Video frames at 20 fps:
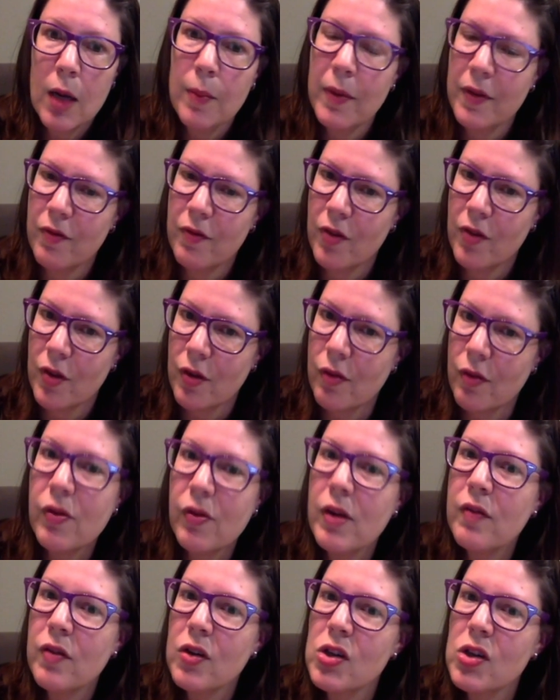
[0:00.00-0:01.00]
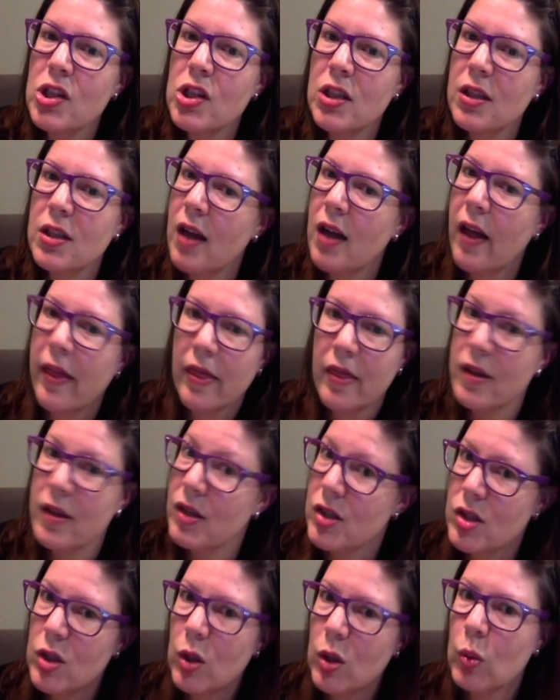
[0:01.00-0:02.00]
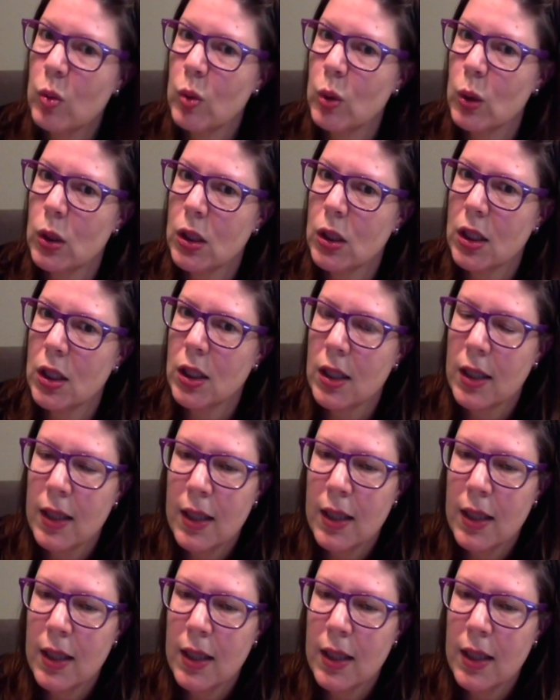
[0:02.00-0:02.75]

But for the free version, there's no ruler.